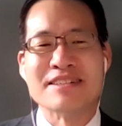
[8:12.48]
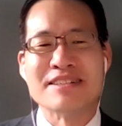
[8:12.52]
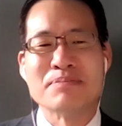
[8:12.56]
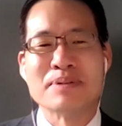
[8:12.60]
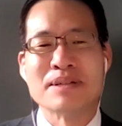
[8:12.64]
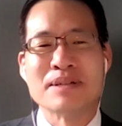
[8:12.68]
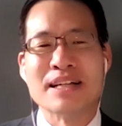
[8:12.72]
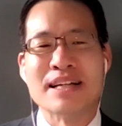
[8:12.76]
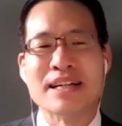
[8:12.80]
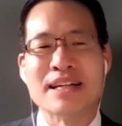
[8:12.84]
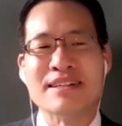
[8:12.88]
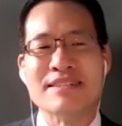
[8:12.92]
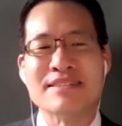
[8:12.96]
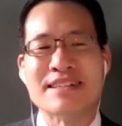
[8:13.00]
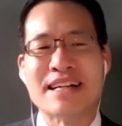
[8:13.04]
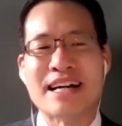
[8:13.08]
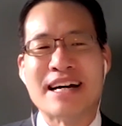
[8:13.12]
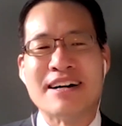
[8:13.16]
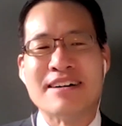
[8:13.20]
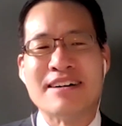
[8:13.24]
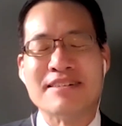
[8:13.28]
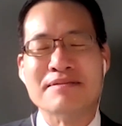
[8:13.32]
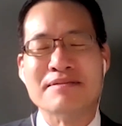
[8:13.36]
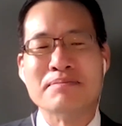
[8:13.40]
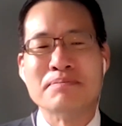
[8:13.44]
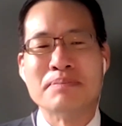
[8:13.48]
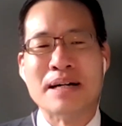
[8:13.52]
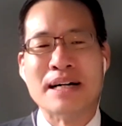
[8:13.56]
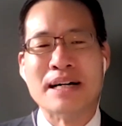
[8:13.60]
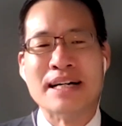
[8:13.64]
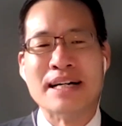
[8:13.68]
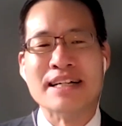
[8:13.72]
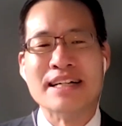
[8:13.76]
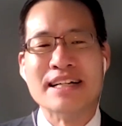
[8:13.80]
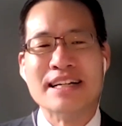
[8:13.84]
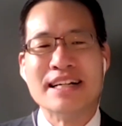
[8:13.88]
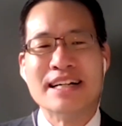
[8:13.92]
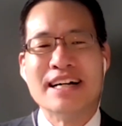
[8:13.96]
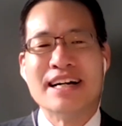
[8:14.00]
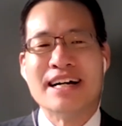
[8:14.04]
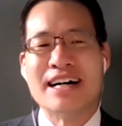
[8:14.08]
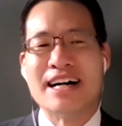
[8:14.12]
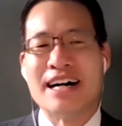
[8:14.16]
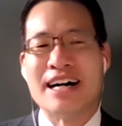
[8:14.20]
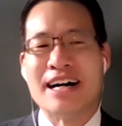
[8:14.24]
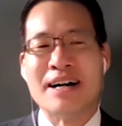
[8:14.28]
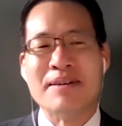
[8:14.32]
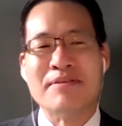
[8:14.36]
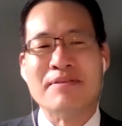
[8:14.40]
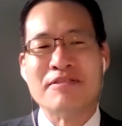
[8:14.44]
plays out, but
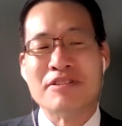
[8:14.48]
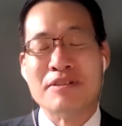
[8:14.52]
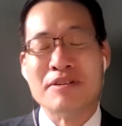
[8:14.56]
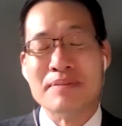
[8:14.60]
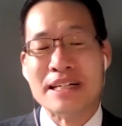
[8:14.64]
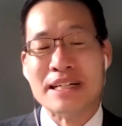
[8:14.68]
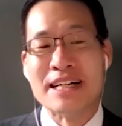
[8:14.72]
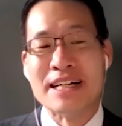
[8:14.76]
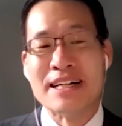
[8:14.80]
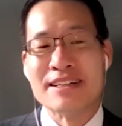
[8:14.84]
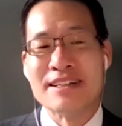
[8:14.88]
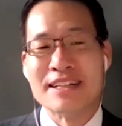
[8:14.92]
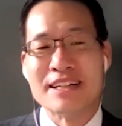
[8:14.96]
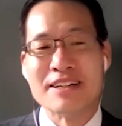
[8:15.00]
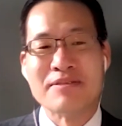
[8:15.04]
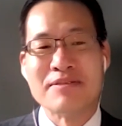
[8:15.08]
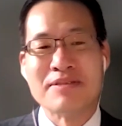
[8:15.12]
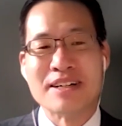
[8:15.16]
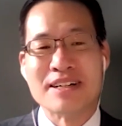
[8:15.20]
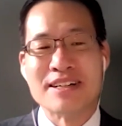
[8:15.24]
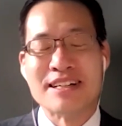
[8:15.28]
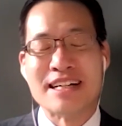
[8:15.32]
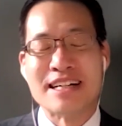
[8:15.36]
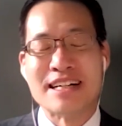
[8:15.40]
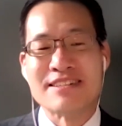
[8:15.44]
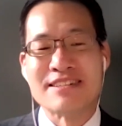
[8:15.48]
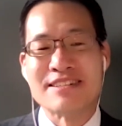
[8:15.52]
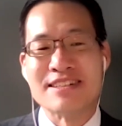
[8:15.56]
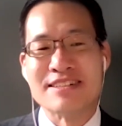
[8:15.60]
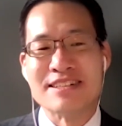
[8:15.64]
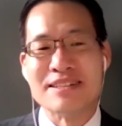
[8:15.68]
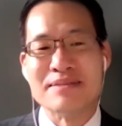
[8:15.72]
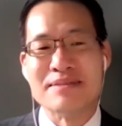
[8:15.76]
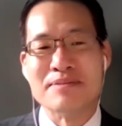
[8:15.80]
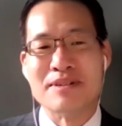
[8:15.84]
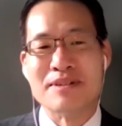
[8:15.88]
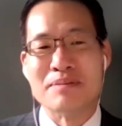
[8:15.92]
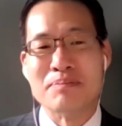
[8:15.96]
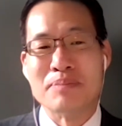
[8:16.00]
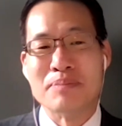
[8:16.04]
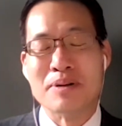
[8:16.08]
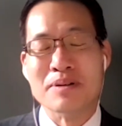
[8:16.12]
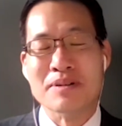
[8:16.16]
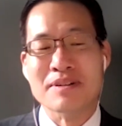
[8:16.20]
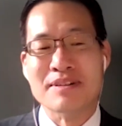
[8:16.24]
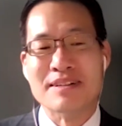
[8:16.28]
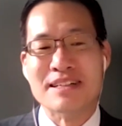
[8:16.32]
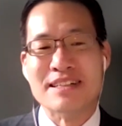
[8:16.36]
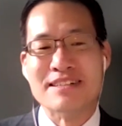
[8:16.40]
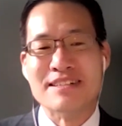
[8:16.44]
for me, I think we're going to actually see more
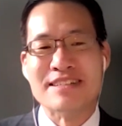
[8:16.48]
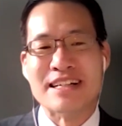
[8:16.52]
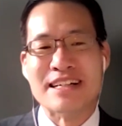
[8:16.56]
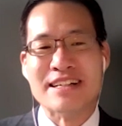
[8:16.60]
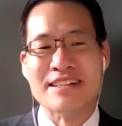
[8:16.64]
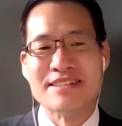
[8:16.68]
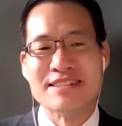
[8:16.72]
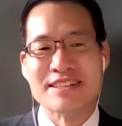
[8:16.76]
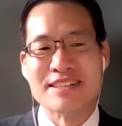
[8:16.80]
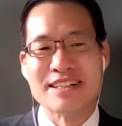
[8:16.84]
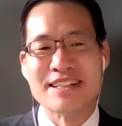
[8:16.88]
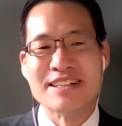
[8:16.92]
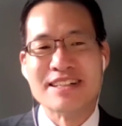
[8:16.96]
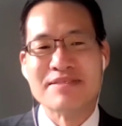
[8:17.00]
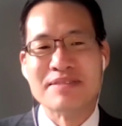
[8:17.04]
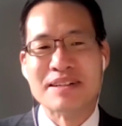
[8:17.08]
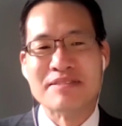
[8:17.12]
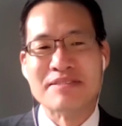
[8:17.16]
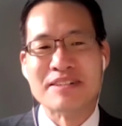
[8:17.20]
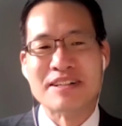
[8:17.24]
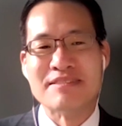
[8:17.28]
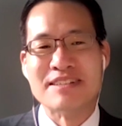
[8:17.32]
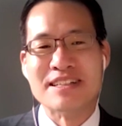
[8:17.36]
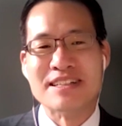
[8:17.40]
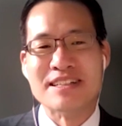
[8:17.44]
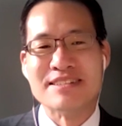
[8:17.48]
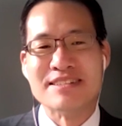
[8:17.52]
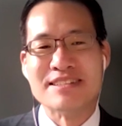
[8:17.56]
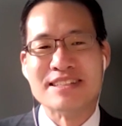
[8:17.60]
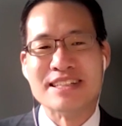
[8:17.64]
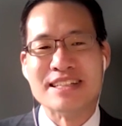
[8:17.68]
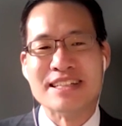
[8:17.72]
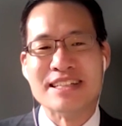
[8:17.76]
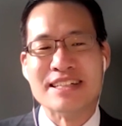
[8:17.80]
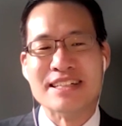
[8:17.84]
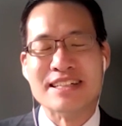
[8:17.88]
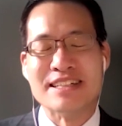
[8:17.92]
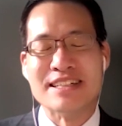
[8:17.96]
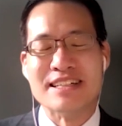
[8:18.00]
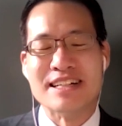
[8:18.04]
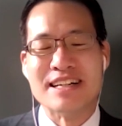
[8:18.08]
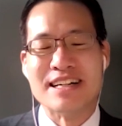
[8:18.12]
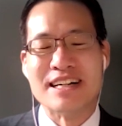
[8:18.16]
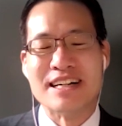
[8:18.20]
polarization. We've already seen